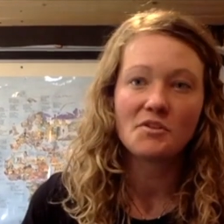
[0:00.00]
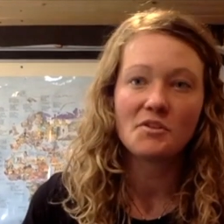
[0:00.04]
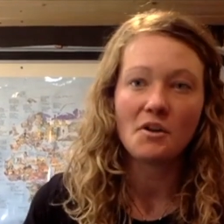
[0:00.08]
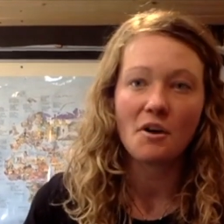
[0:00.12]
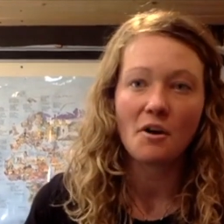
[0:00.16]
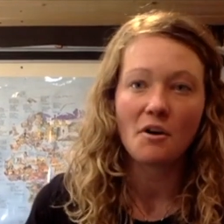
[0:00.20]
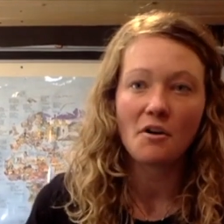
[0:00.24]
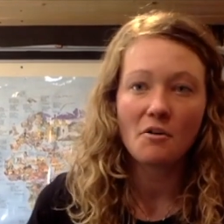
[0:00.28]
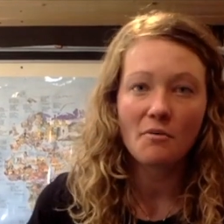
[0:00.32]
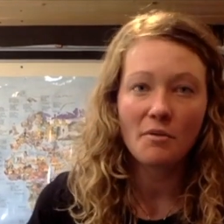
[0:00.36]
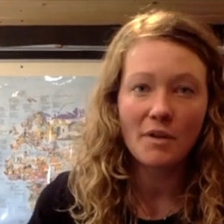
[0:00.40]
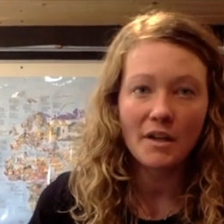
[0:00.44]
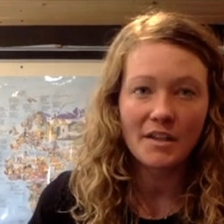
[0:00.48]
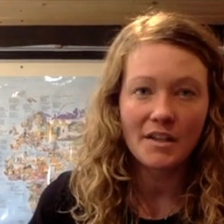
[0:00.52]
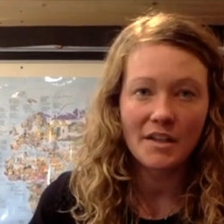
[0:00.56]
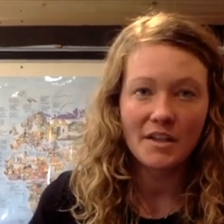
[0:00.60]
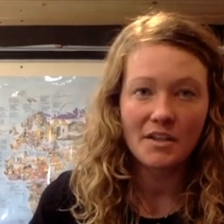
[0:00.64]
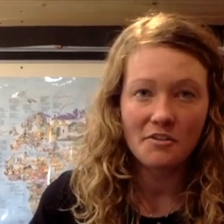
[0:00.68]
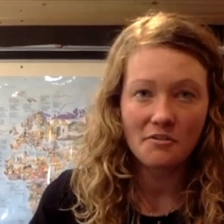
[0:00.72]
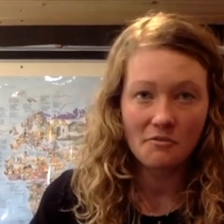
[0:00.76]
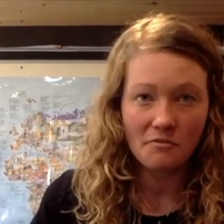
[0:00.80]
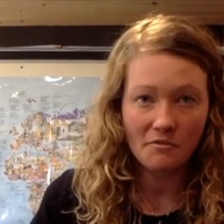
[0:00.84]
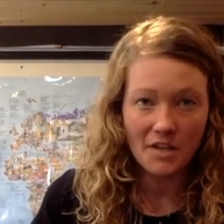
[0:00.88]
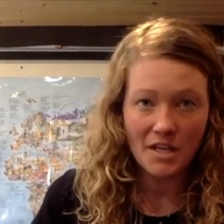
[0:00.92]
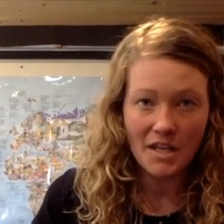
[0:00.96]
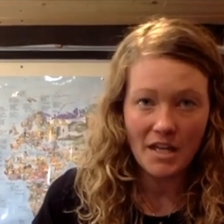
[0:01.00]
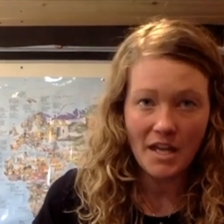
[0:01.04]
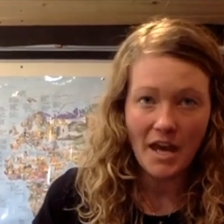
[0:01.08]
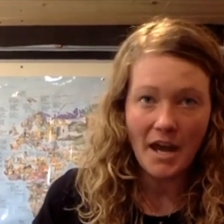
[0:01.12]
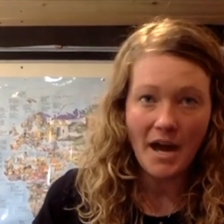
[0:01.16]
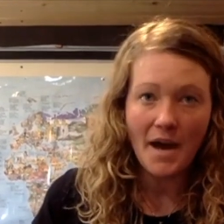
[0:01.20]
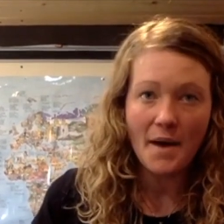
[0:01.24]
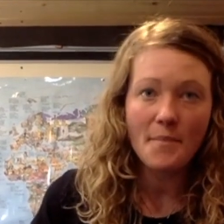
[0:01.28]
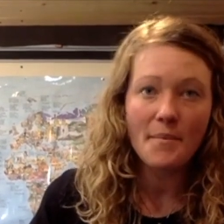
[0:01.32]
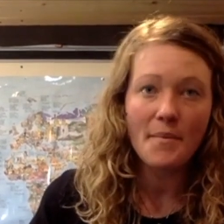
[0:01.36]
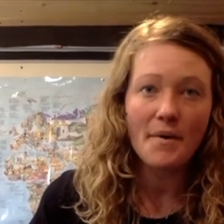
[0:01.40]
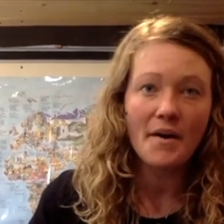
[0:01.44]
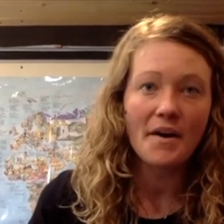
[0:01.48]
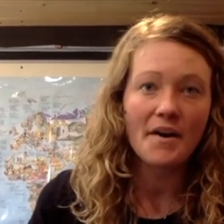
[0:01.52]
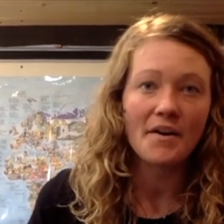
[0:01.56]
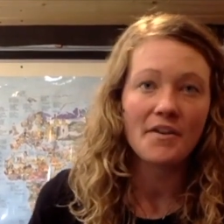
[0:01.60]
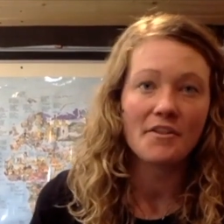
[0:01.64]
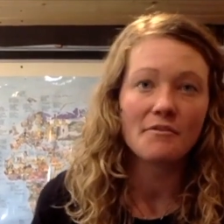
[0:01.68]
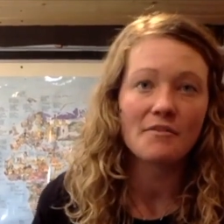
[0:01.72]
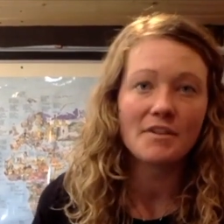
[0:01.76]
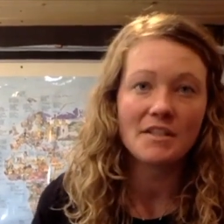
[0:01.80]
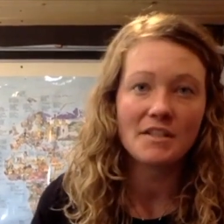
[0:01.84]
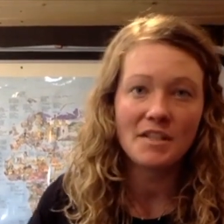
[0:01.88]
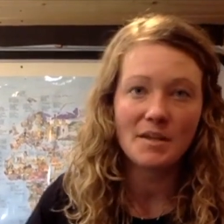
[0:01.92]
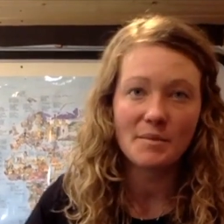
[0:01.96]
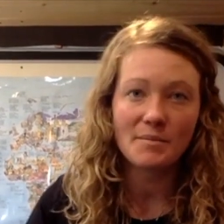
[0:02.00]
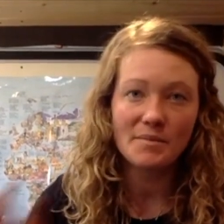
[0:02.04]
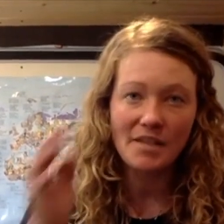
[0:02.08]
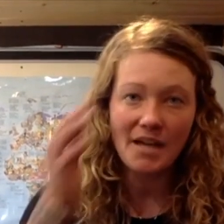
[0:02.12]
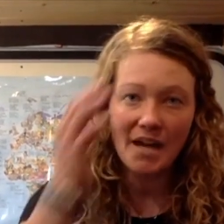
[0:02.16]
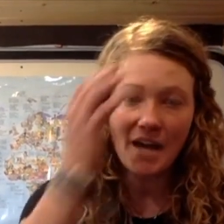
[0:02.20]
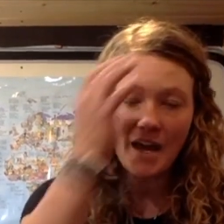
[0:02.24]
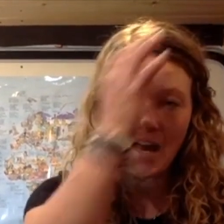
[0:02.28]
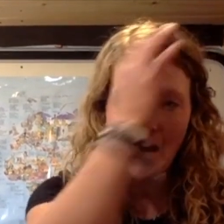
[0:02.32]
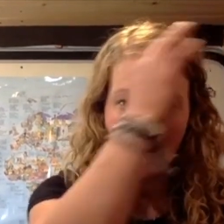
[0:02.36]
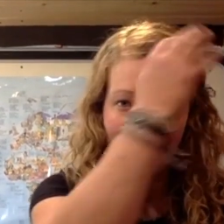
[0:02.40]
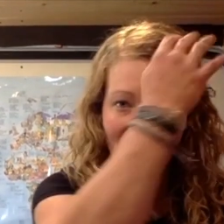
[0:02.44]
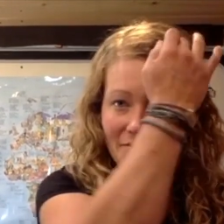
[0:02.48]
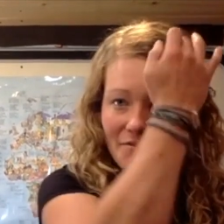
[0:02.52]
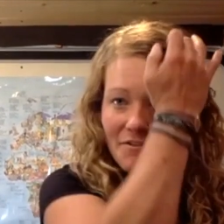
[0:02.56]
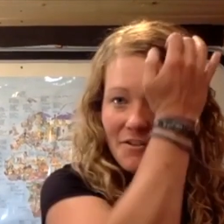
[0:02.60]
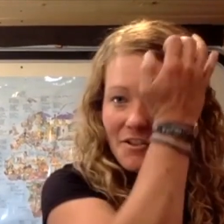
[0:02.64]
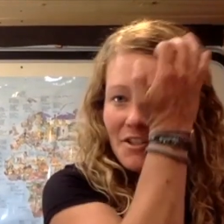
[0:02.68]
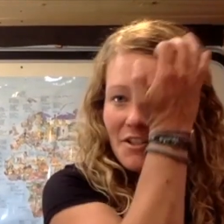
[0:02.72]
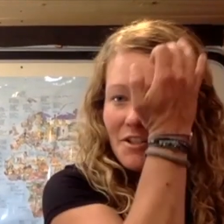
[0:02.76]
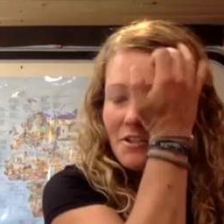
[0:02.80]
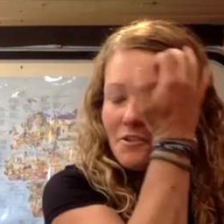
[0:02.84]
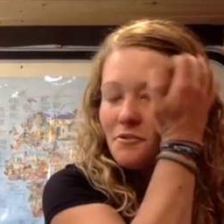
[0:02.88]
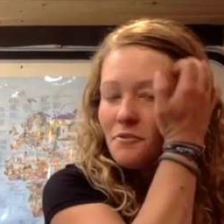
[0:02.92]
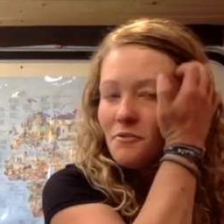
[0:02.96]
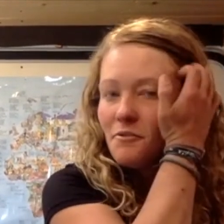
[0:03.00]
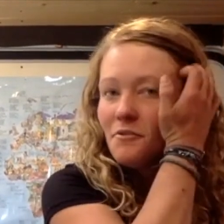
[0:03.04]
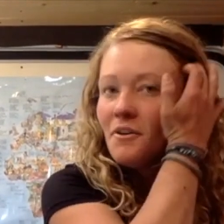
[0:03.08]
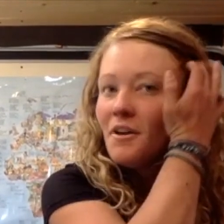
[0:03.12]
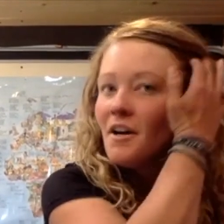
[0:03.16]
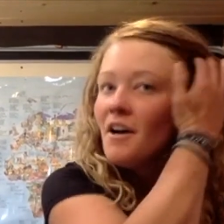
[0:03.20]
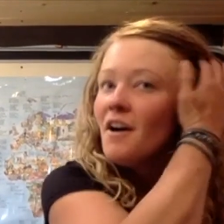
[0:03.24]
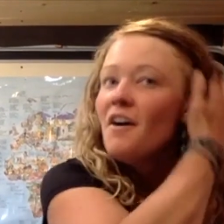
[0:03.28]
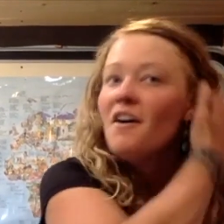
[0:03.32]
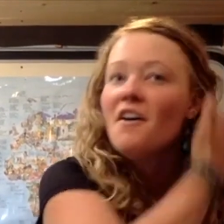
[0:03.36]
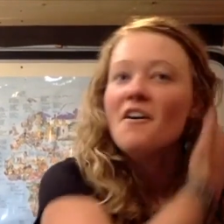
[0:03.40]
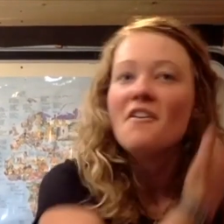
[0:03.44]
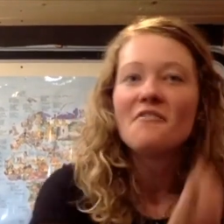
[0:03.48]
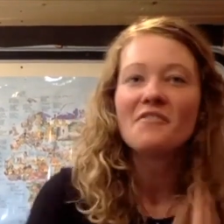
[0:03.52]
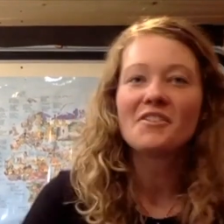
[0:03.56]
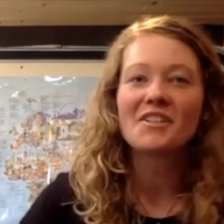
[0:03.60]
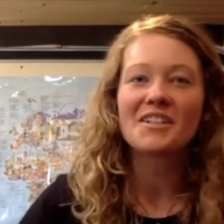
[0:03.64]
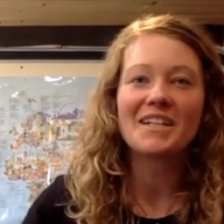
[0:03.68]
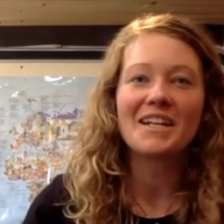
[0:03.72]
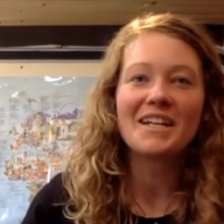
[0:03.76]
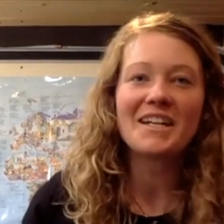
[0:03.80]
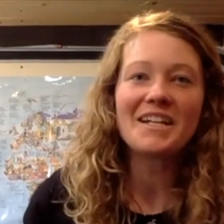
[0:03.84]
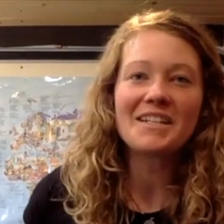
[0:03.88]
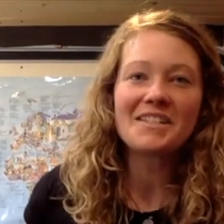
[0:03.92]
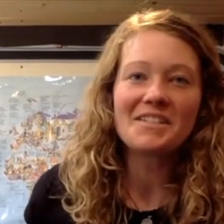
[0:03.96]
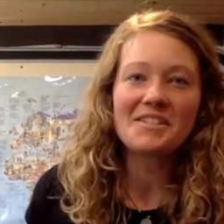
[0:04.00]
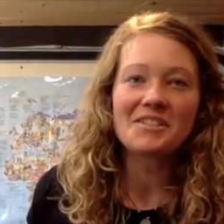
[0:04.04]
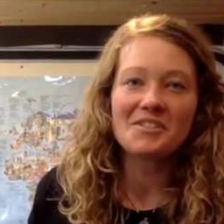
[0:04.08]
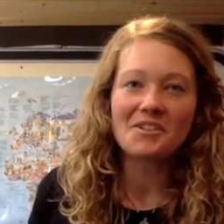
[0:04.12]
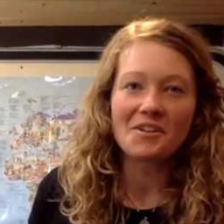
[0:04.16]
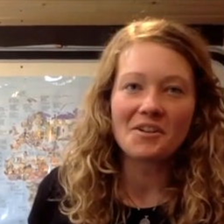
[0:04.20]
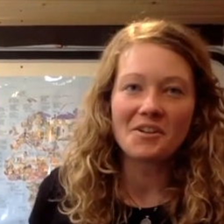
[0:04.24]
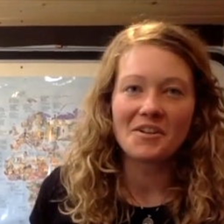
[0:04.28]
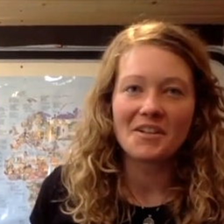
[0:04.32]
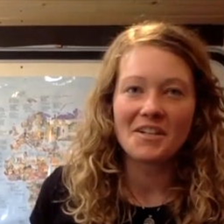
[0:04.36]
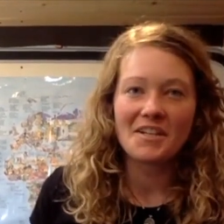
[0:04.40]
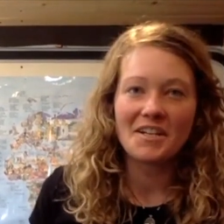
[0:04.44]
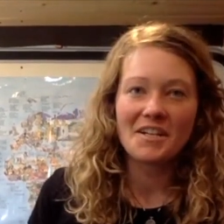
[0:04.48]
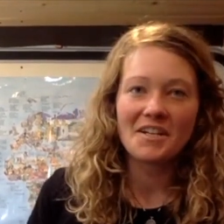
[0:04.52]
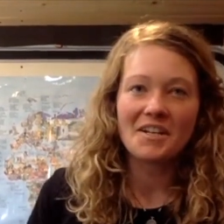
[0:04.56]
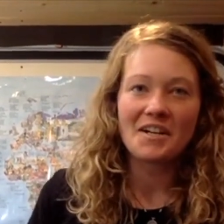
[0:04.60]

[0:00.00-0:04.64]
So quickly to recap, 3 tips I have for you for getting started